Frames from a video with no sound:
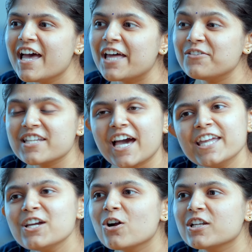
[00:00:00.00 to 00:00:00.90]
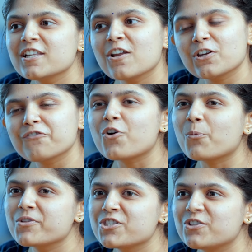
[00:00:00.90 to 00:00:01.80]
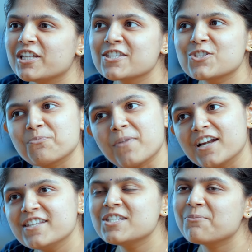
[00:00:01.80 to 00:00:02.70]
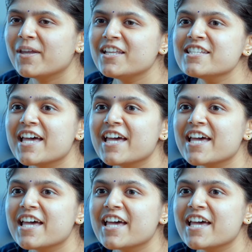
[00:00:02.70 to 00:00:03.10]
And I got a lot of opportunities to participate